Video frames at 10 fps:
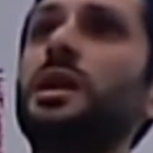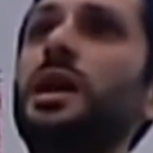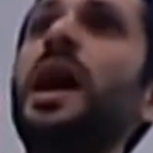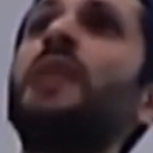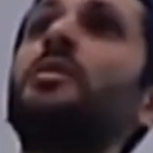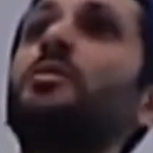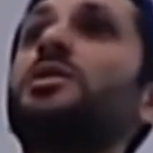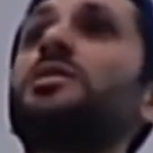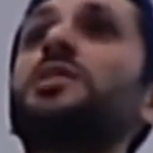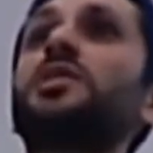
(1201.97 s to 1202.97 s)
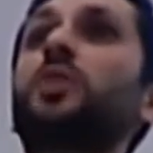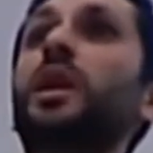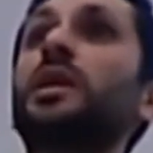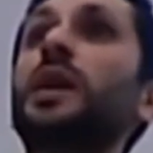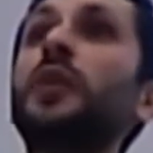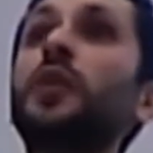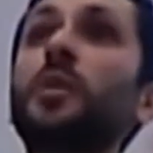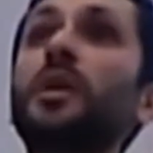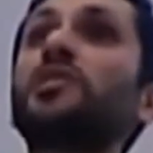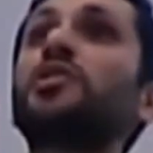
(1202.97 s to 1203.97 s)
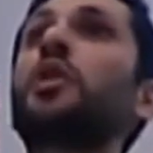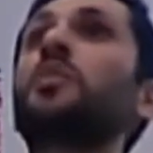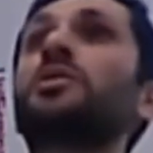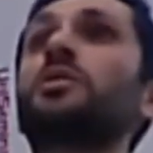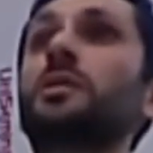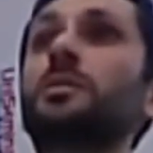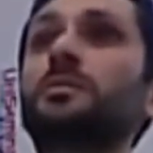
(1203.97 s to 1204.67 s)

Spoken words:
and the Muslims as well. A topic that's common to them.